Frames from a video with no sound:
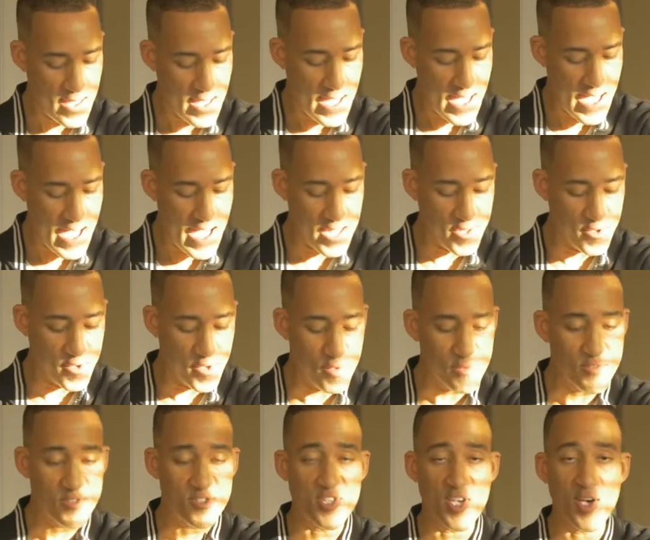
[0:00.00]
and
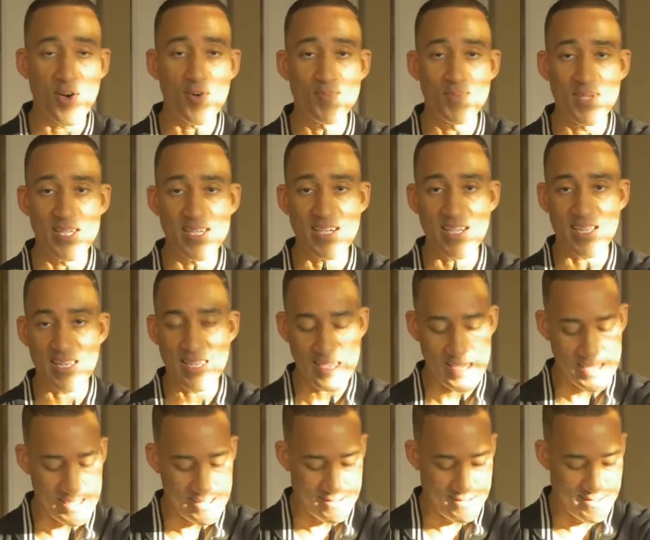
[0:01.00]
you shall be
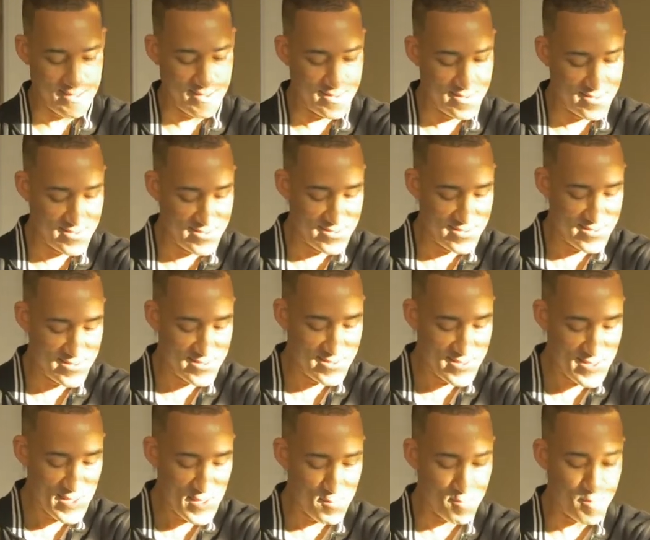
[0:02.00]
clean.
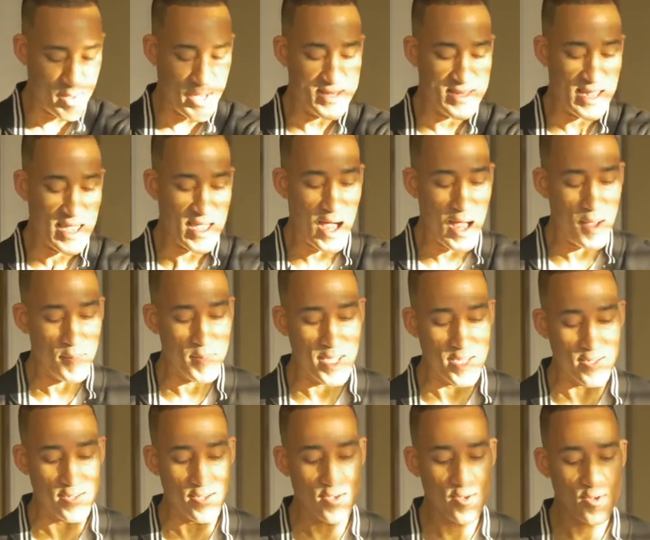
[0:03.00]
But
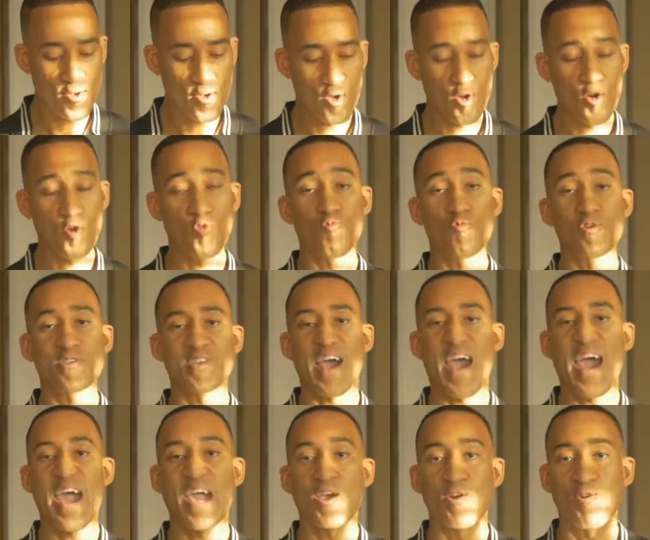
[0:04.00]
Naaman was
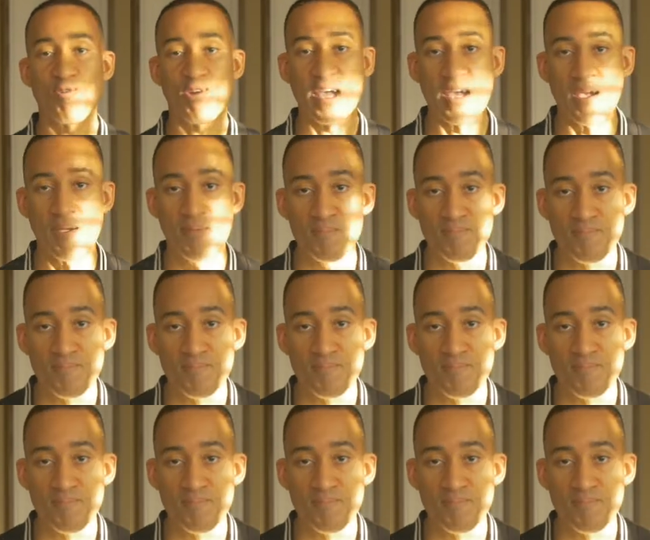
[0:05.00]
angry.